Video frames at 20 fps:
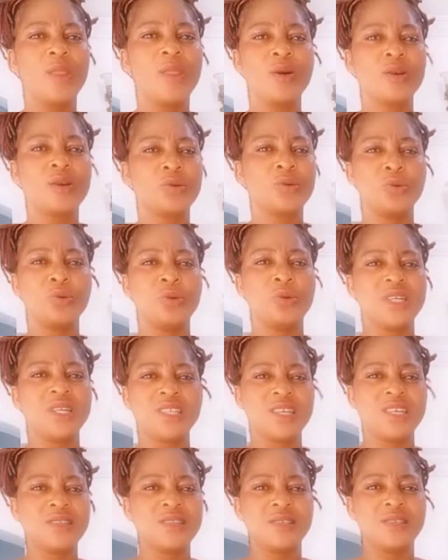not
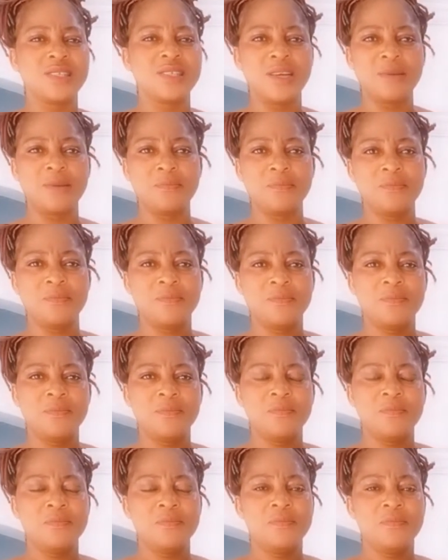created the same.
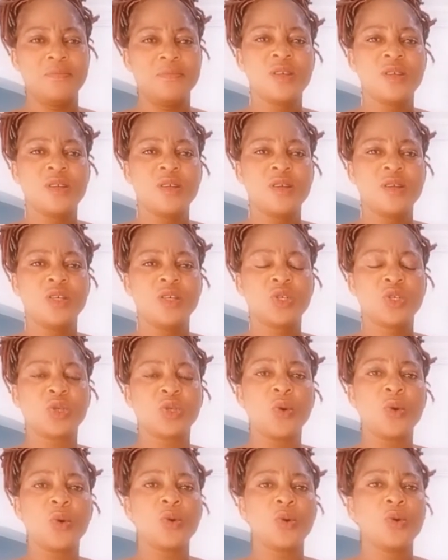
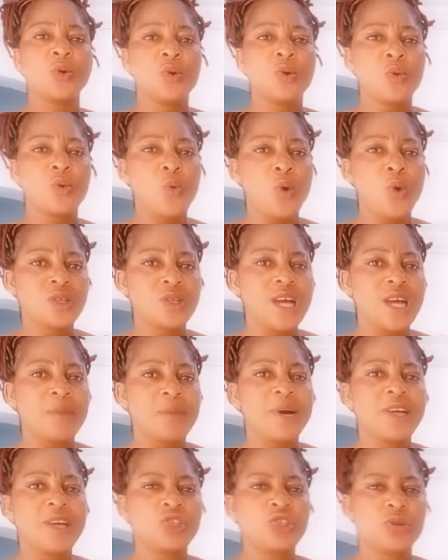So what am
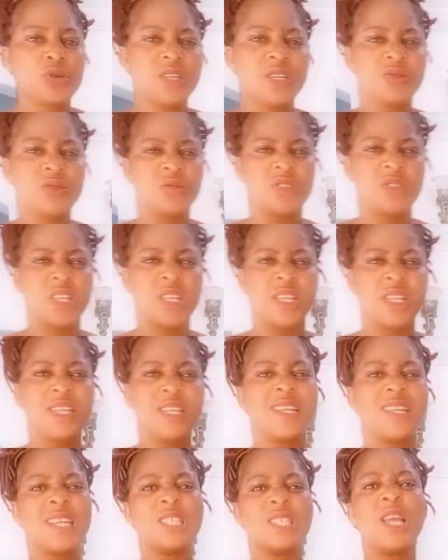I trying to say?
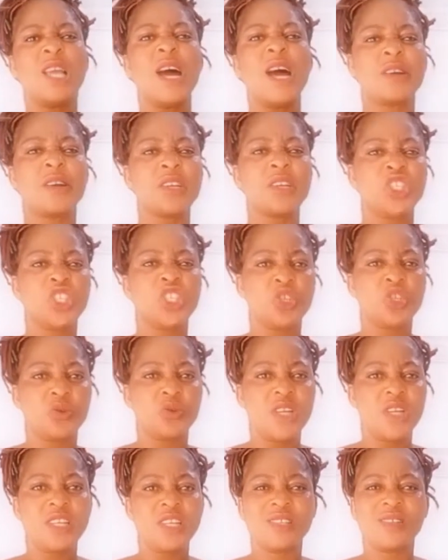That you are rich
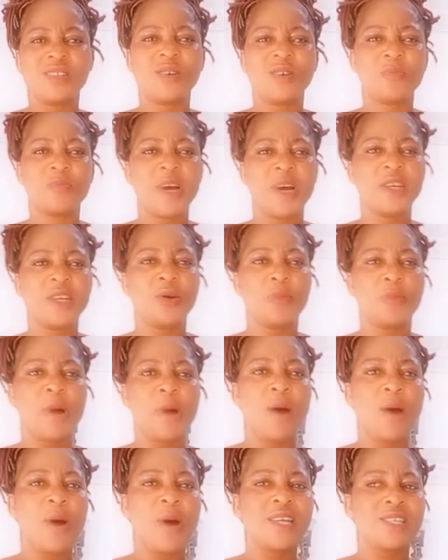today is not by your
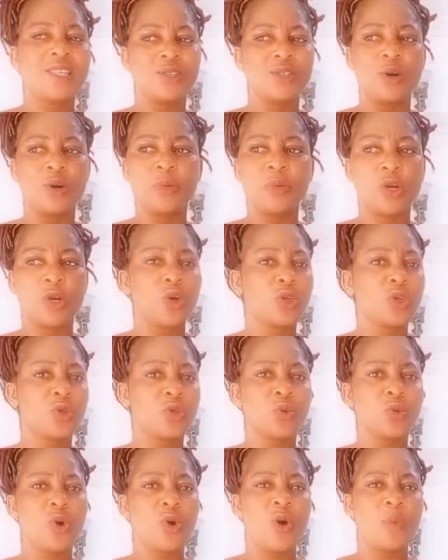power, it's not because
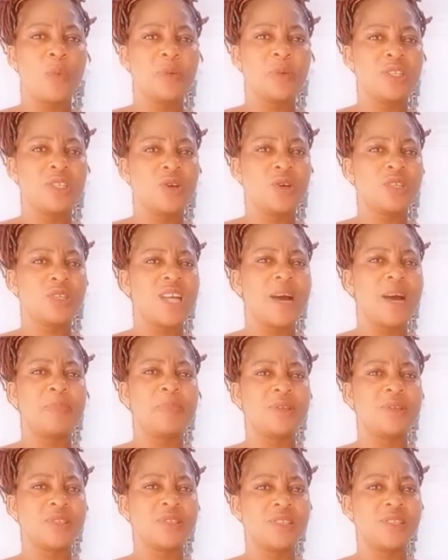you copied that
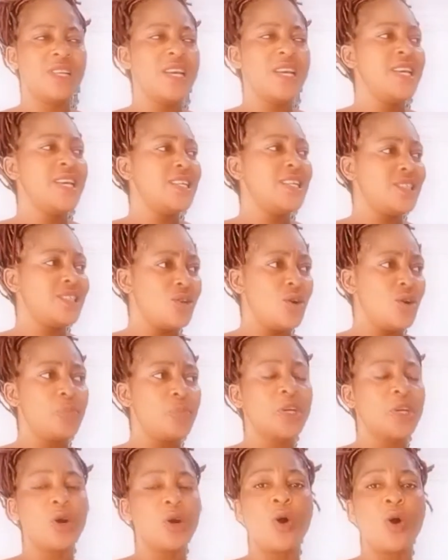person, it's not
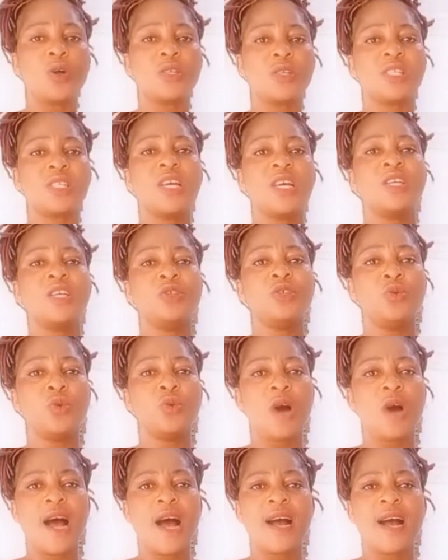because you
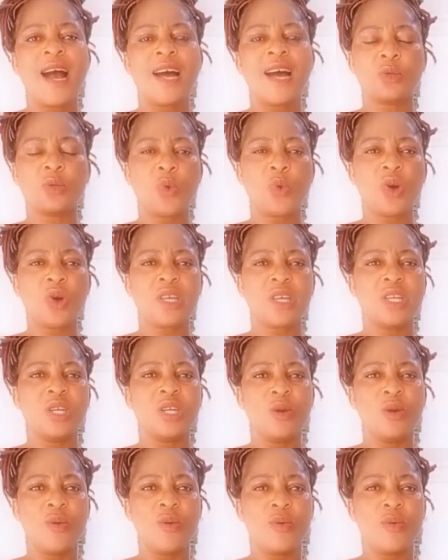are hardworking,
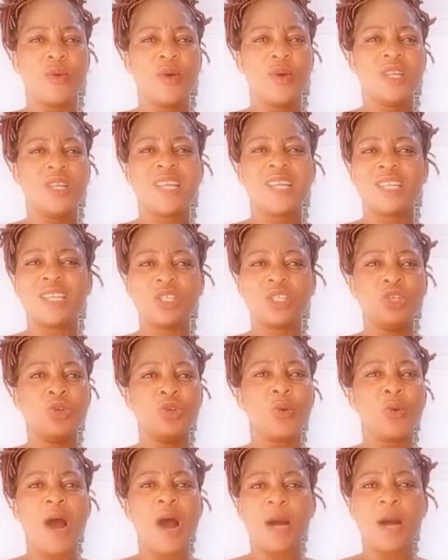no. That
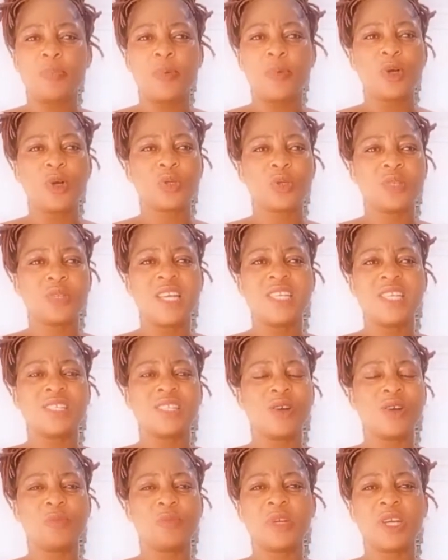you are poor today is
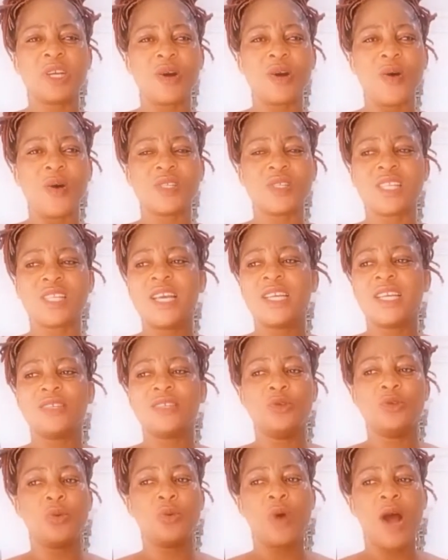not because
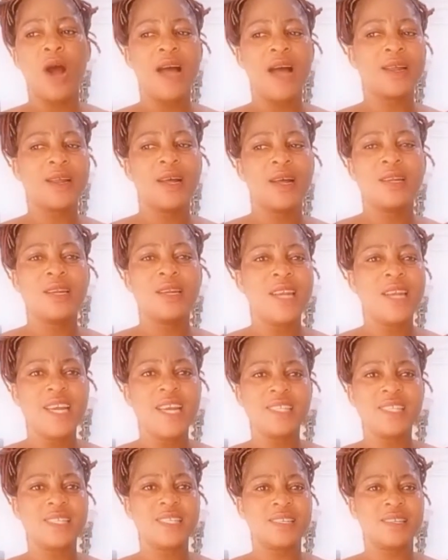you are
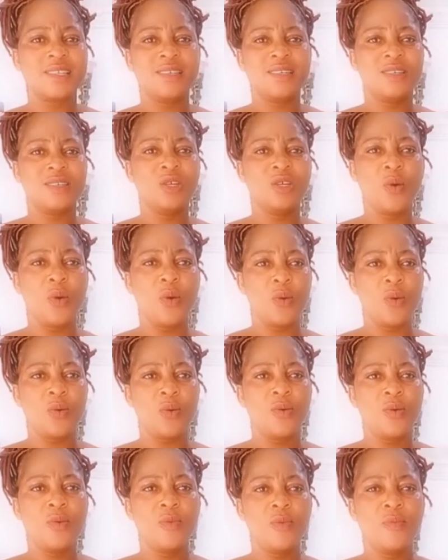lazy, no.
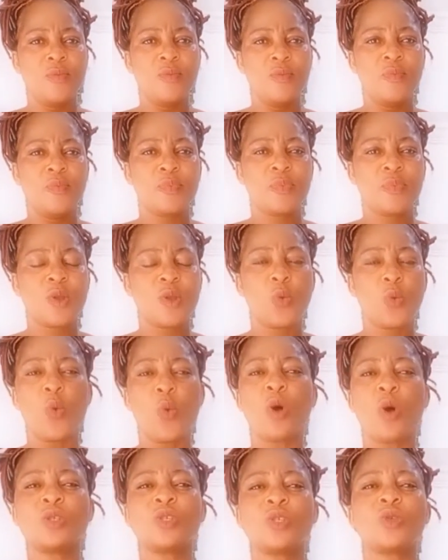
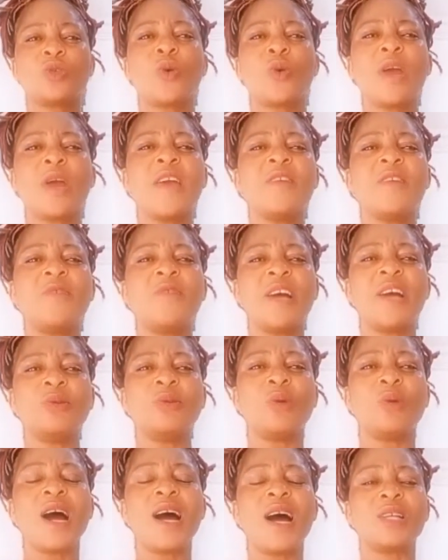Whatsoever you
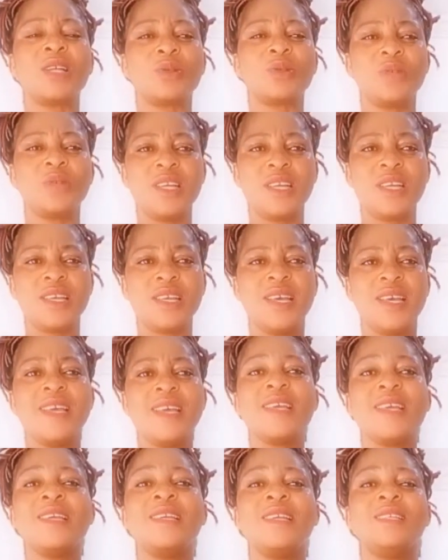are today
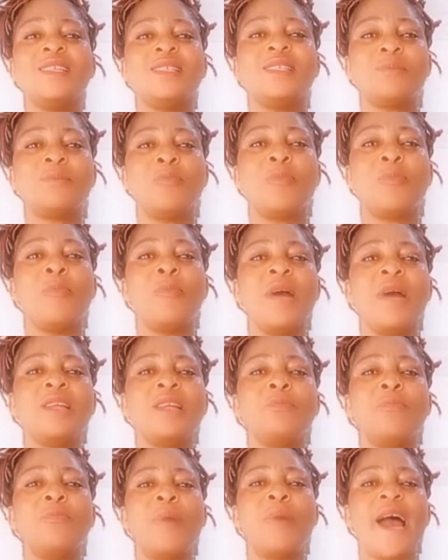is
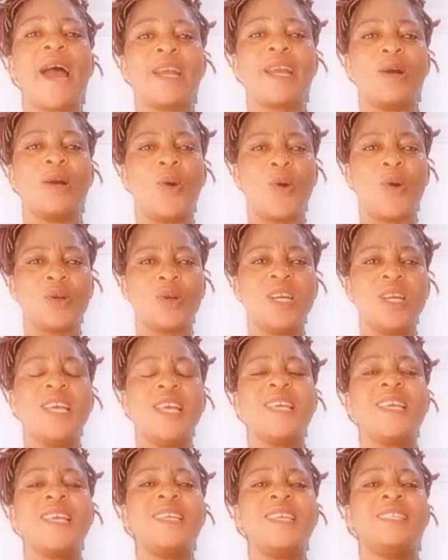made by God.
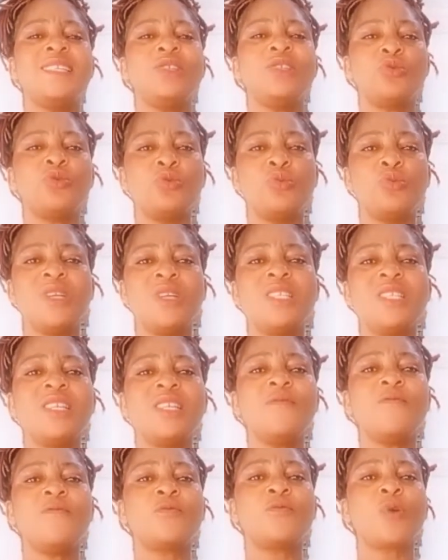It is
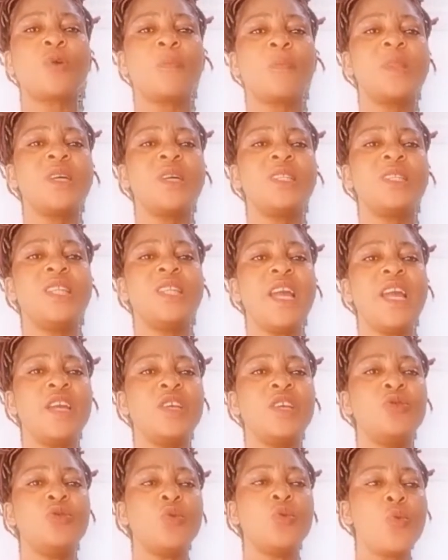written from the
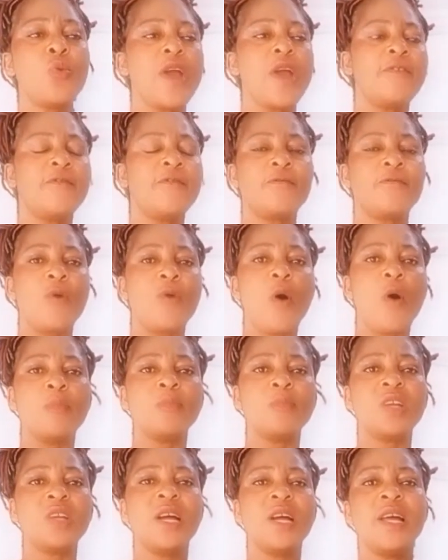day you were
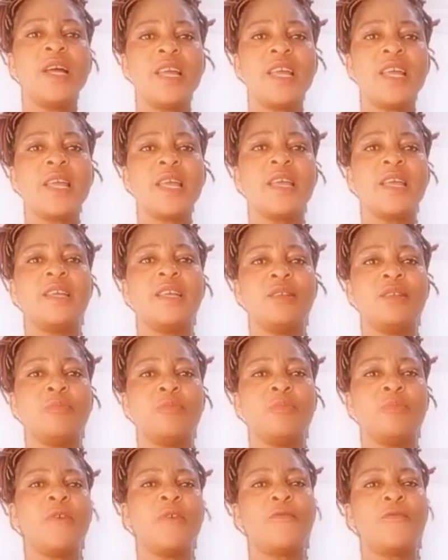formed in
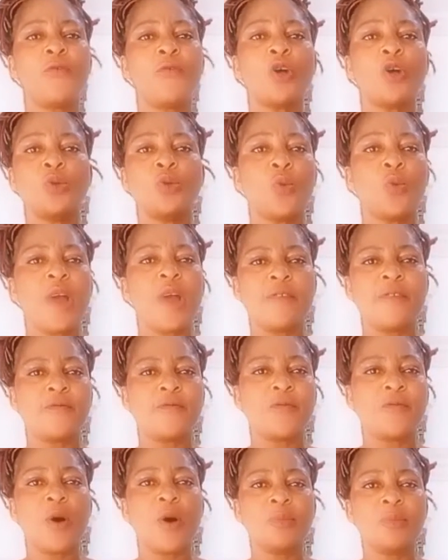before you were
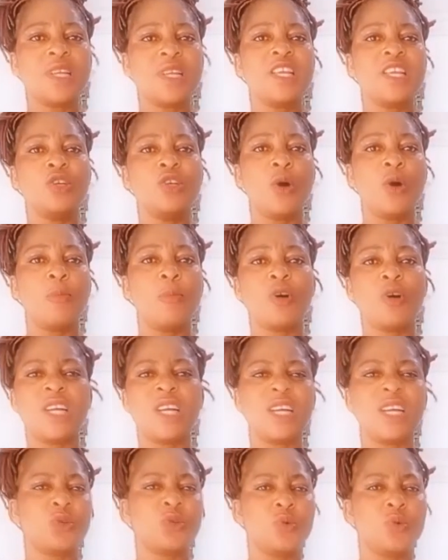formed in your
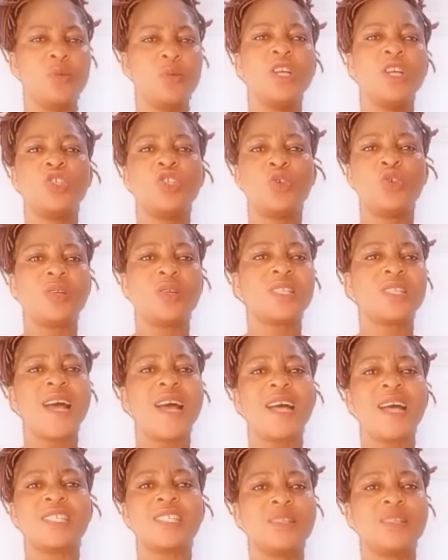mother's womb, just
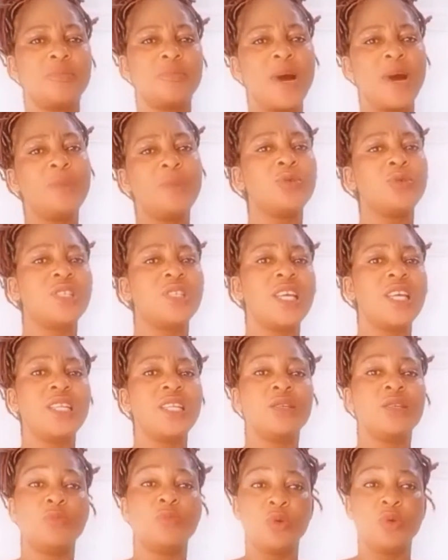as the Bible said
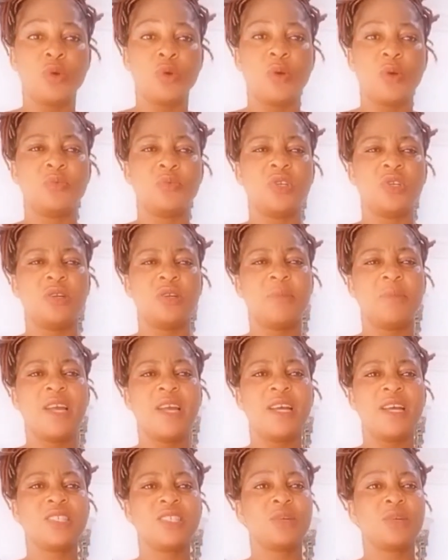in the book of
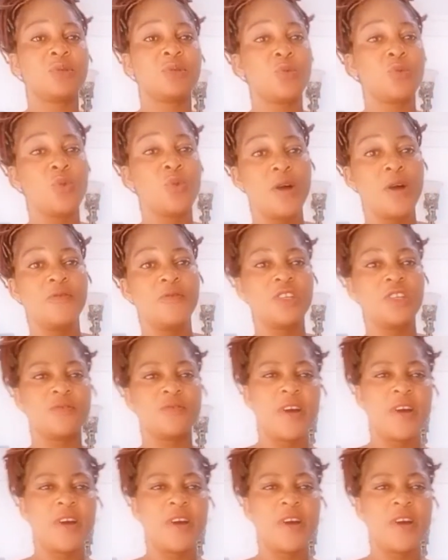Jeremiah, chapter 1, verse